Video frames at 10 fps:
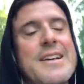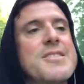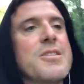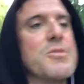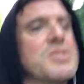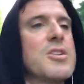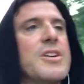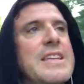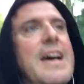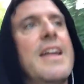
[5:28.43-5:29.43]
So just look
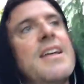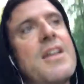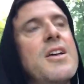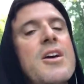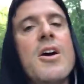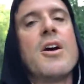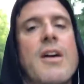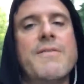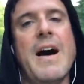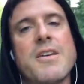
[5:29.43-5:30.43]
at that,
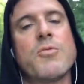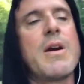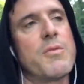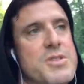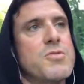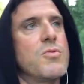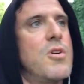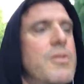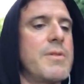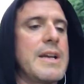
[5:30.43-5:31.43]
evaluate what's going
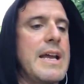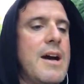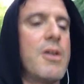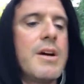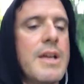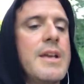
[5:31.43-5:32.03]
on right now,